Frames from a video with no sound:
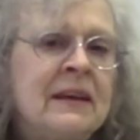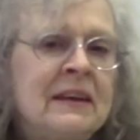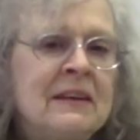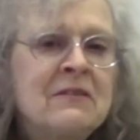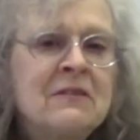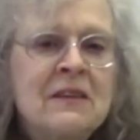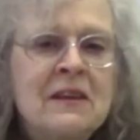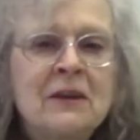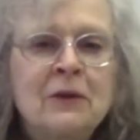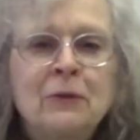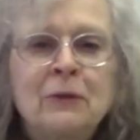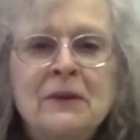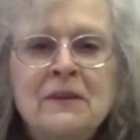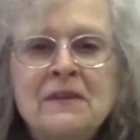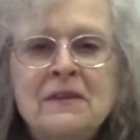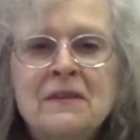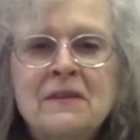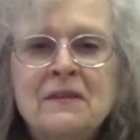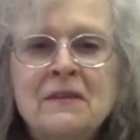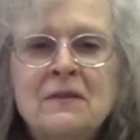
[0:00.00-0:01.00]
if there
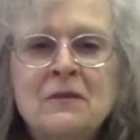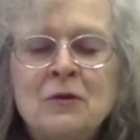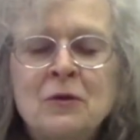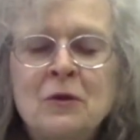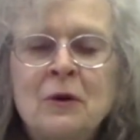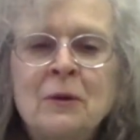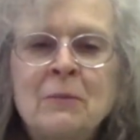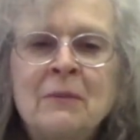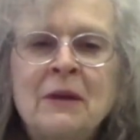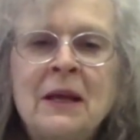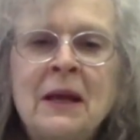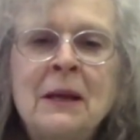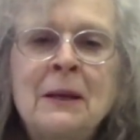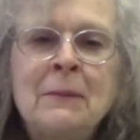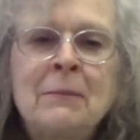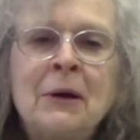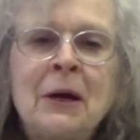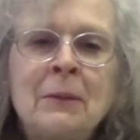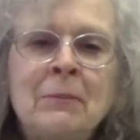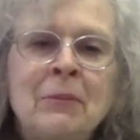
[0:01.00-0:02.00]
was a storm
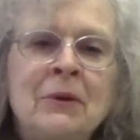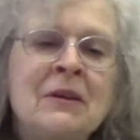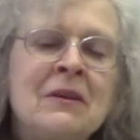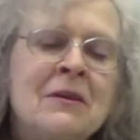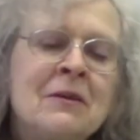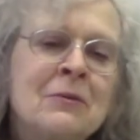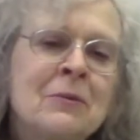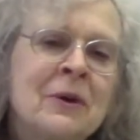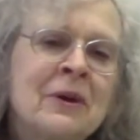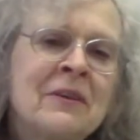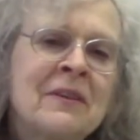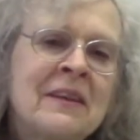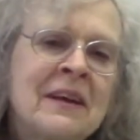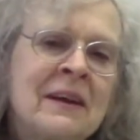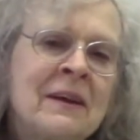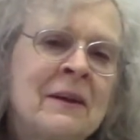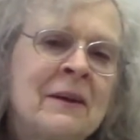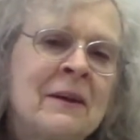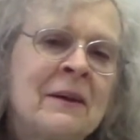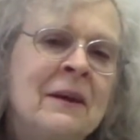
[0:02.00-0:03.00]
came up and you were
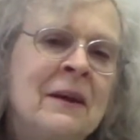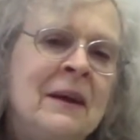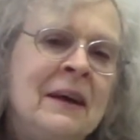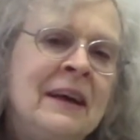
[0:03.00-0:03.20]
there